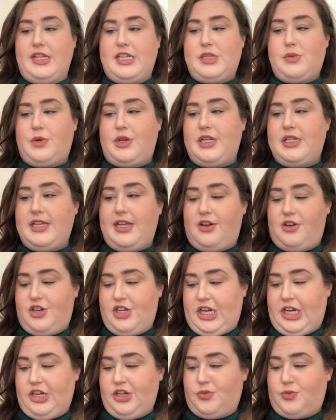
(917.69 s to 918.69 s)
This one is
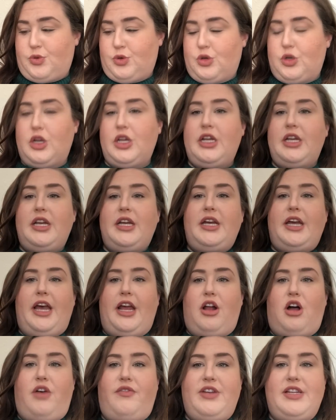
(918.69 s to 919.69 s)
interchangeable,
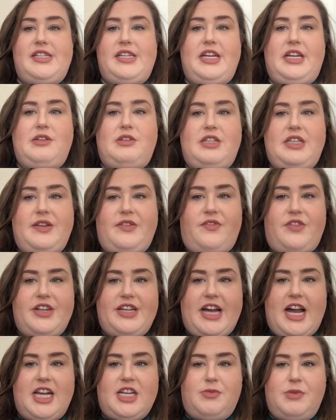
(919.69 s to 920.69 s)
and obviously because of different
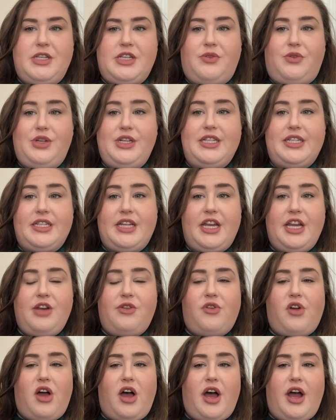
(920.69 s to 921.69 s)
attachments, a really skinny
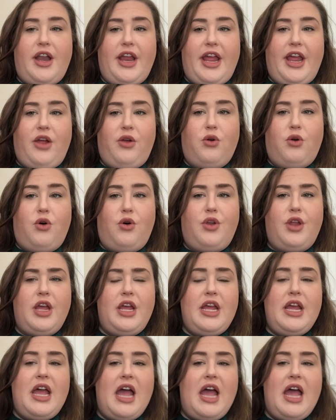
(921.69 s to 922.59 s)
rod, angled.